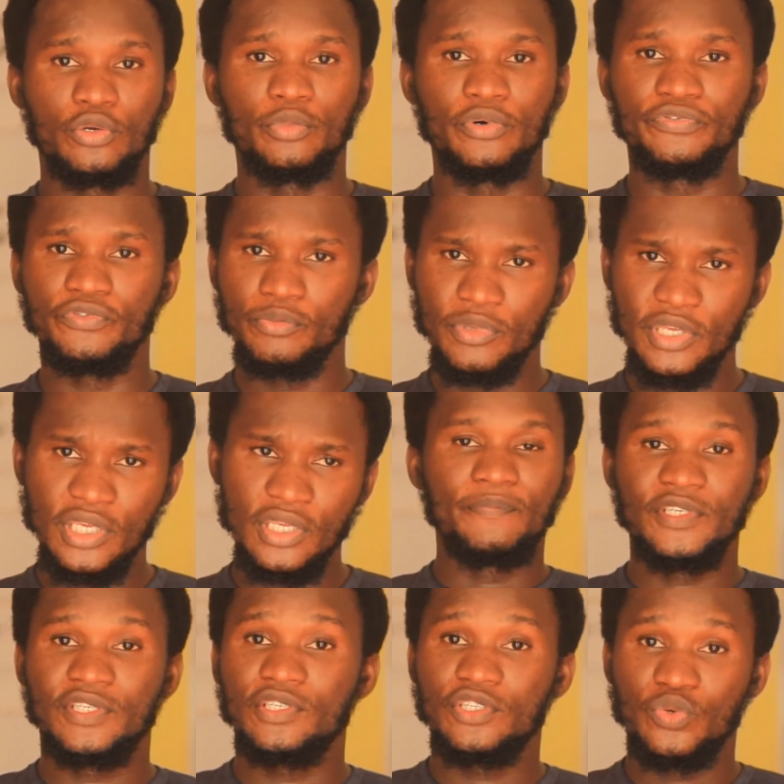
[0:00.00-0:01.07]
But for me,
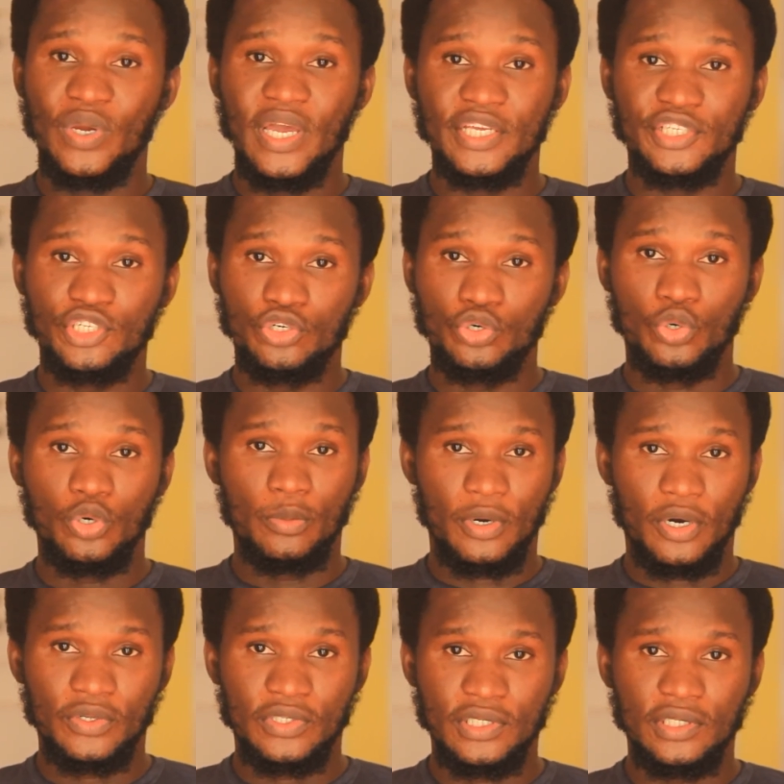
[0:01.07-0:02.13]
this is the way I actually go
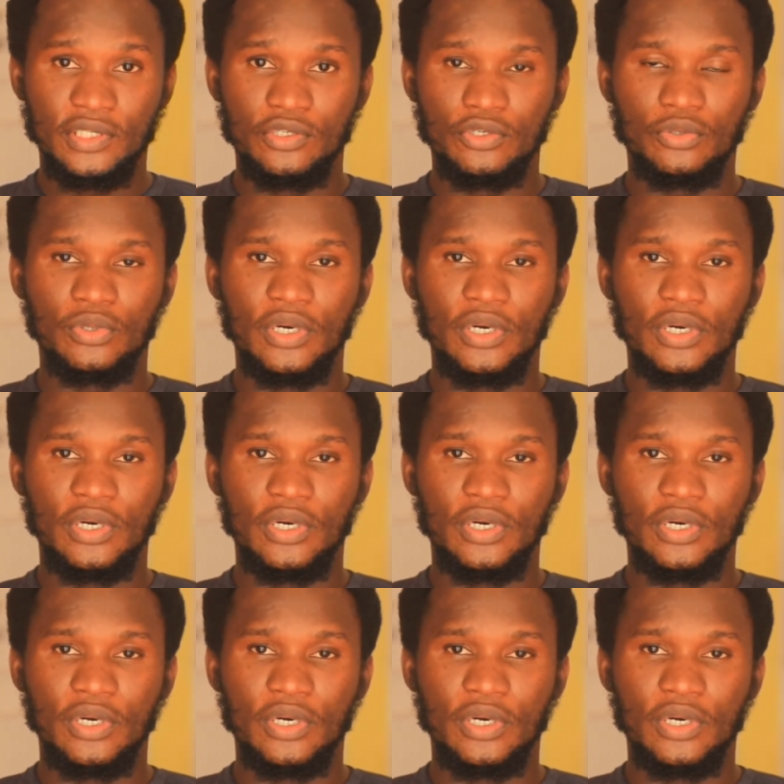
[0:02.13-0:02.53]
about it.